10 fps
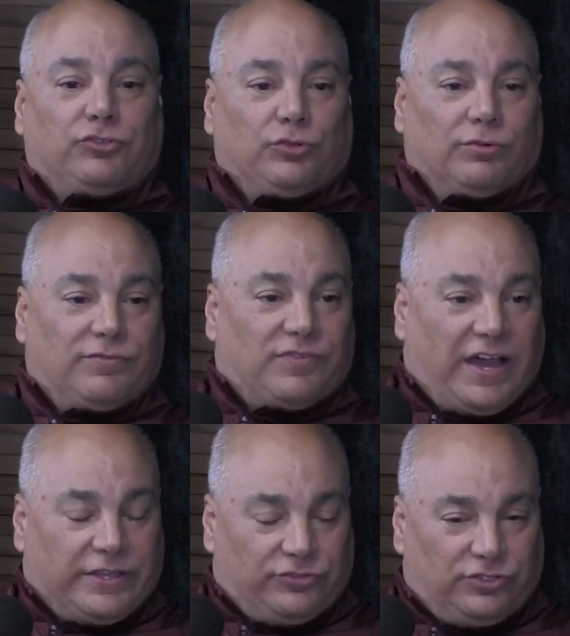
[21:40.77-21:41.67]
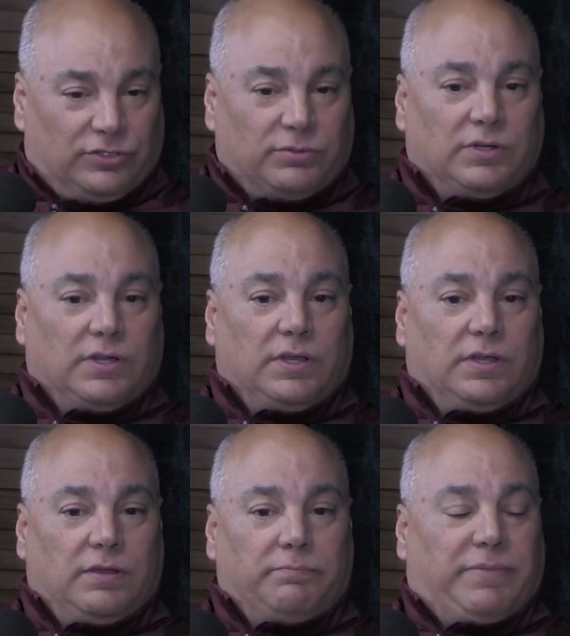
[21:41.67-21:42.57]
or advised you
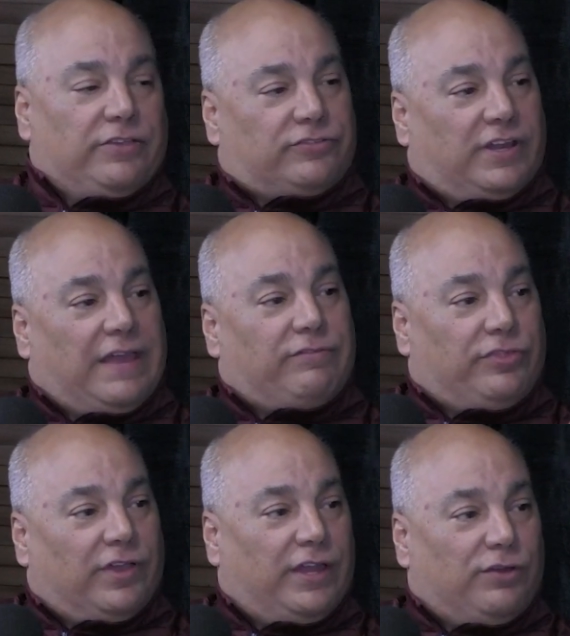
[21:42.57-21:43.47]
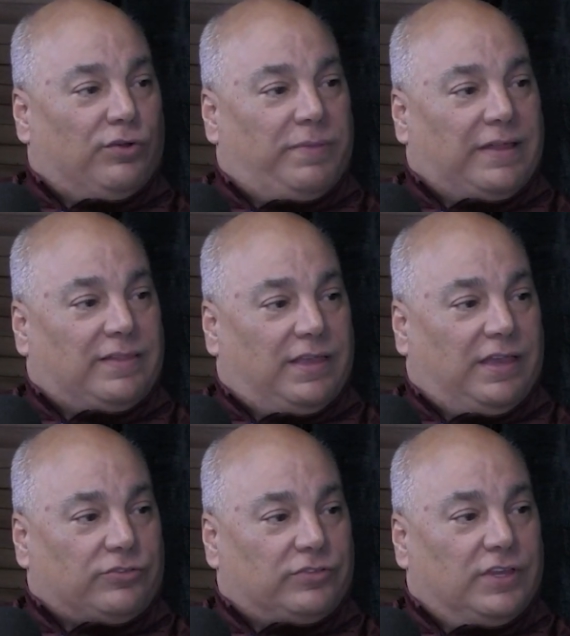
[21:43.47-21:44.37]
based on everything I knew about the
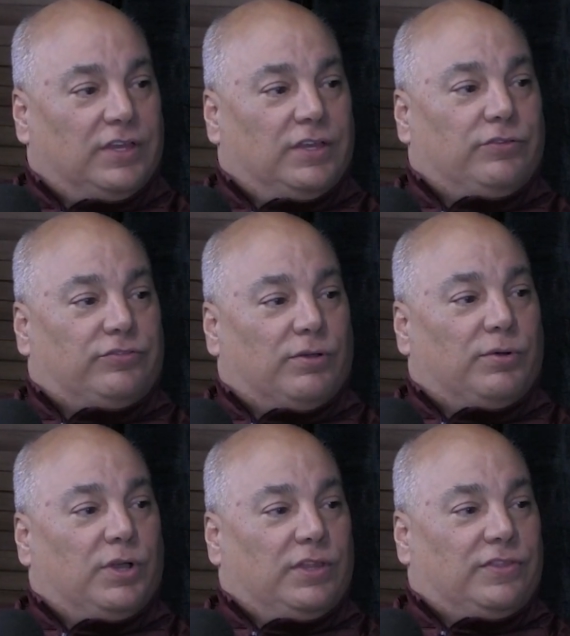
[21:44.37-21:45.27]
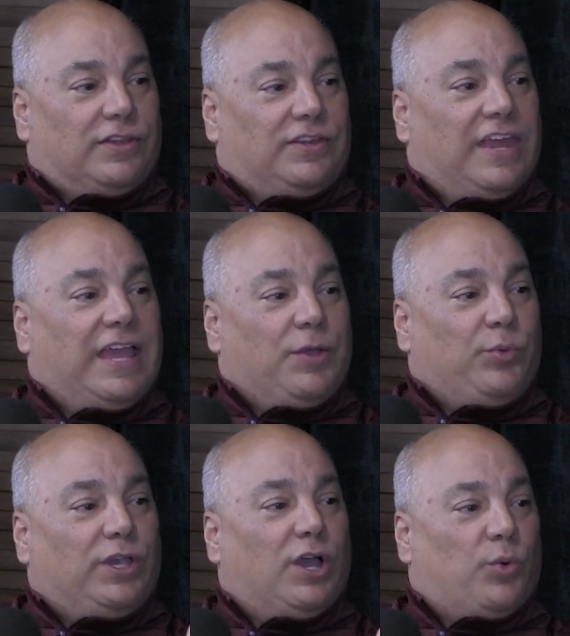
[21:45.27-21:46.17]
case. So the day we
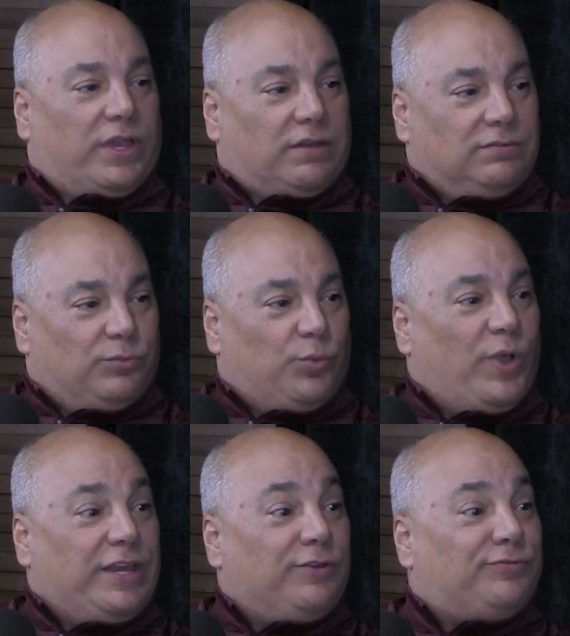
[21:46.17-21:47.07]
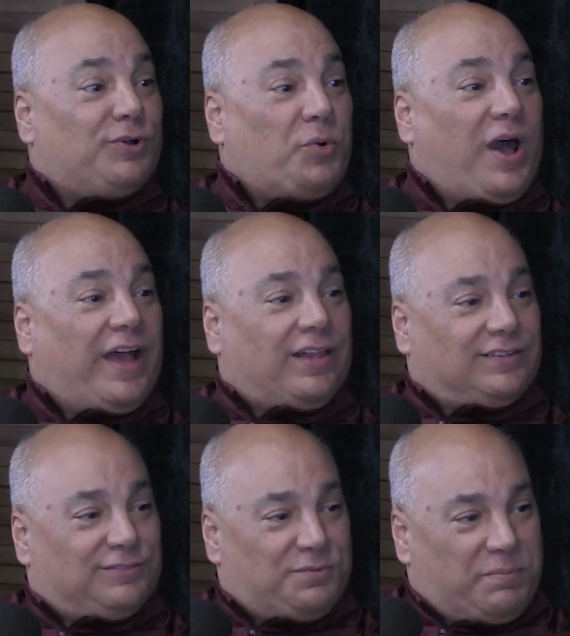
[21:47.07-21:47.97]
go in, we waited for a while.
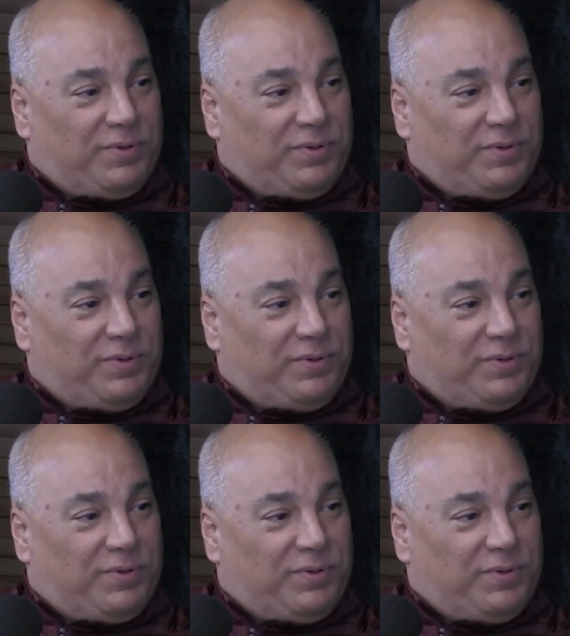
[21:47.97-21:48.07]
Remember?